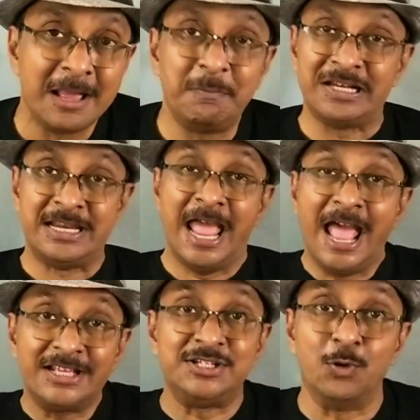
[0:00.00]
But
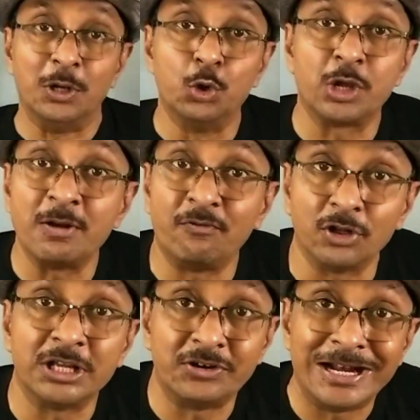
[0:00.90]
as you are looking
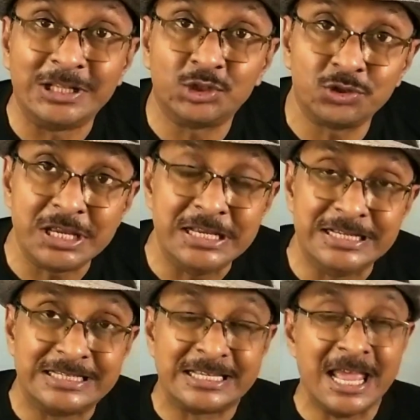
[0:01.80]
for the red
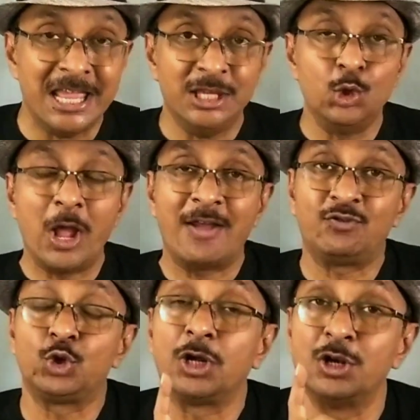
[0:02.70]
3s, you
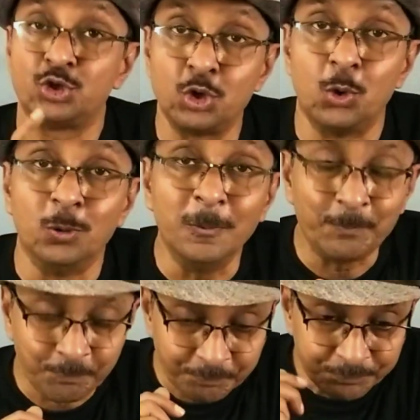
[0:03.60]
have to control
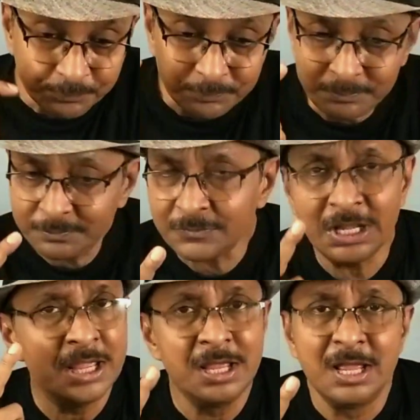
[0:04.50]

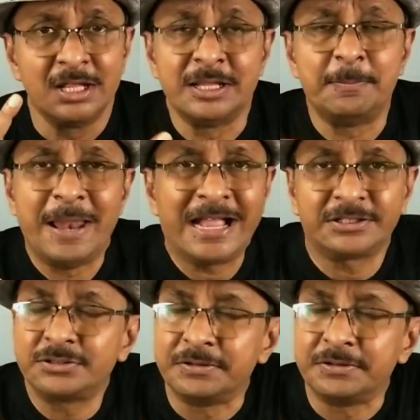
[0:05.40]
the black